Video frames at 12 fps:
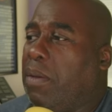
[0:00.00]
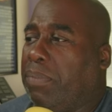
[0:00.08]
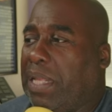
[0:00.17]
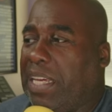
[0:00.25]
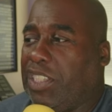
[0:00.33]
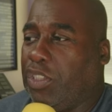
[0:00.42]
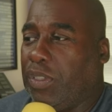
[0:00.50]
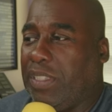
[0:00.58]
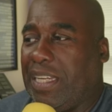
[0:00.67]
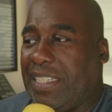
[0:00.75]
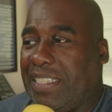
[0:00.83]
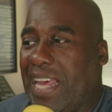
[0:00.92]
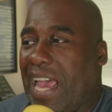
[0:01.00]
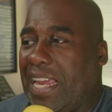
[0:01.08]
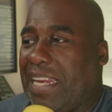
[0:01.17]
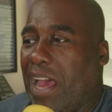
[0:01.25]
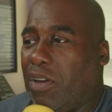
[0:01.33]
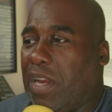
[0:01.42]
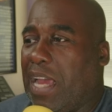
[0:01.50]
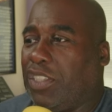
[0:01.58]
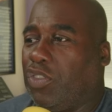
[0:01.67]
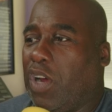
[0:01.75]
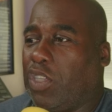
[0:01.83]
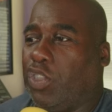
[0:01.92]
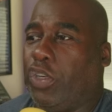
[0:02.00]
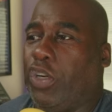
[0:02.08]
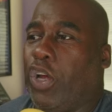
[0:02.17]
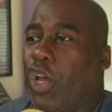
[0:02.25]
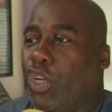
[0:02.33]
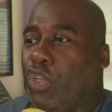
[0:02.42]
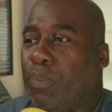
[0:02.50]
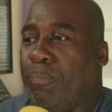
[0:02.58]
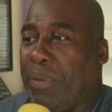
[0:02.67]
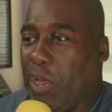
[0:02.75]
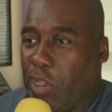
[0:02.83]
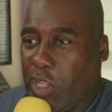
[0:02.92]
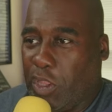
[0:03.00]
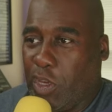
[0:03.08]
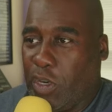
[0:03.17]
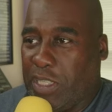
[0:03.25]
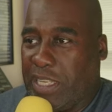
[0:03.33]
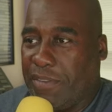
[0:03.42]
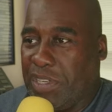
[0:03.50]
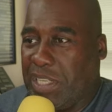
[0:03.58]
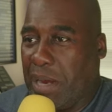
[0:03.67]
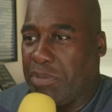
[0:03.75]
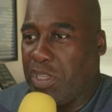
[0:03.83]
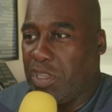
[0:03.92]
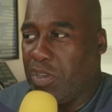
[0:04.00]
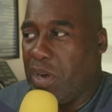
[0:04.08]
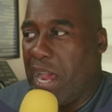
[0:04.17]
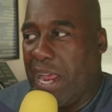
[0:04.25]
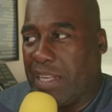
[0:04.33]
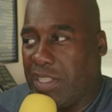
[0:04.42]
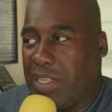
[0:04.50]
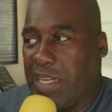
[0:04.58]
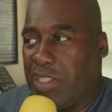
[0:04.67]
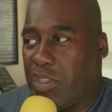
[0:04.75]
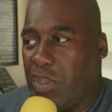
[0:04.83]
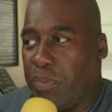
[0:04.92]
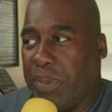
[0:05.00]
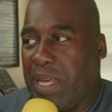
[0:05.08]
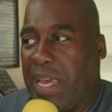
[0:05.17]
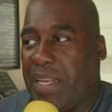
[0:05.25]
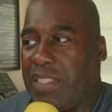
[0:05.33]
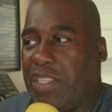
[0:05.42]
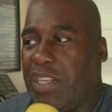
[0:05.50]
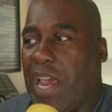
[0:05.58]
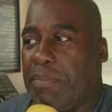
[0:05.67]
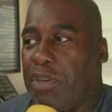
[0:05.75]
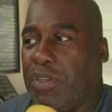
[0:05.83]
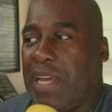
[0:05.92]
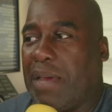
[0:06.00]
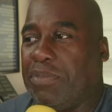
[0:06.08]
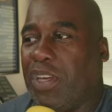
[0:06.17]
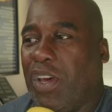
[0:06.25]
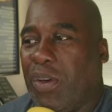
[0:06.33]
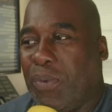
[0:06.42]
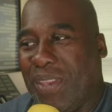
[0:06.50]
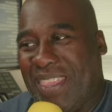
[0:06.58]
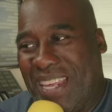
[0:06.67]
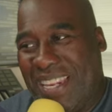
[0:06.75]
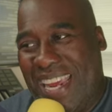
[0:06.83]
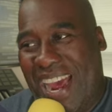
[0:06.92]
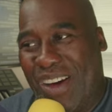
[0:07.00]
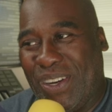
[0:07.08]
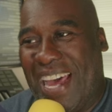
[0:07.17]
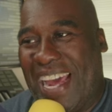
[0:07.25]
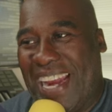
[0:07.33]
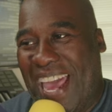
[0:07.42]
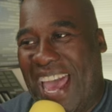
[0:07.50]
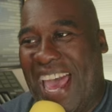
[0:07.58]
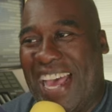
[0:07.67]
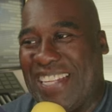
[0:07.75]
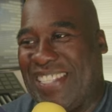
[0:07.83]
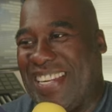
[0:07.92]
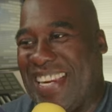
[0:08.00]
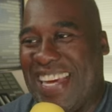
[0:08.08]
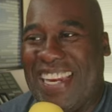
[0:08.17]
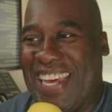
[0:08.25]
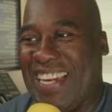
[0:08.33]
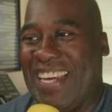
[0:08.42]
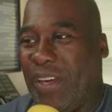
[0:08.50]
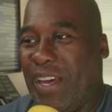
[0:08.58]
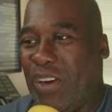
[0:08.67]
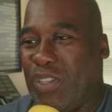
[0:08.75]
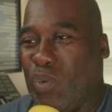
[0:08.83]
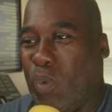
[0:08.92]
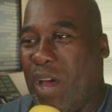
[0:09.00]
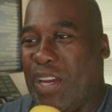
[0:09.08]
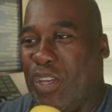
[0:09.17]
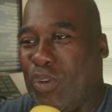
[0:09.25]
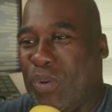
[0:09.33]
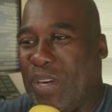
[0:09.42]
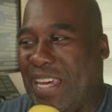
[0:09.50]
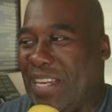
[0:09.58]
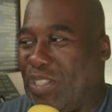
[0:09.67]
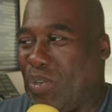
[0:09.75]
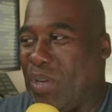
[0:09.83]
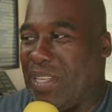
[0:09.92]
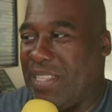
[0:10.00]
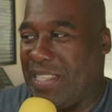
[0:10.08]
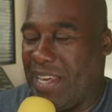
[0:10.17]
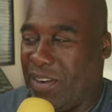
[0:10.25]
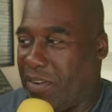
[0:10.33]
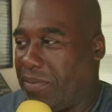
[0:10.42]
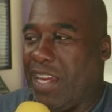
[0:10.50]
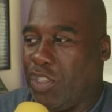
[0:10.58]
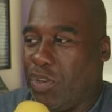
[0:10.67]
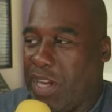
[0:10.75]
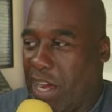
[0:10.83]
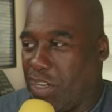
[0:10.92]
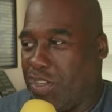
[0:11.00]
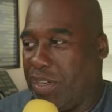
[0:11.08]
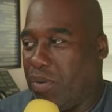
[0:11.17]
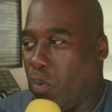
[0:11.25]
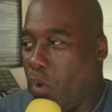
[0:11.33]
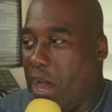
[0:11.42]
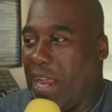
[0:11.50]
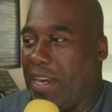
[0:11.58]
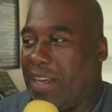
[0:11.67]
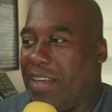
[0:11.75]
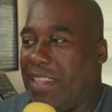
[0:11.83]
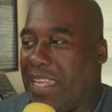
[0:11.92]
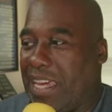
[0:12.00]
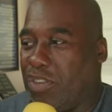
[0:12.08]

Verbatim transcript: Please use the assigned outline structure to build the 37 chapters and do not hesitate to duplicate chapter types within the outline as needed. Here's what you need to consider Introduction 1 the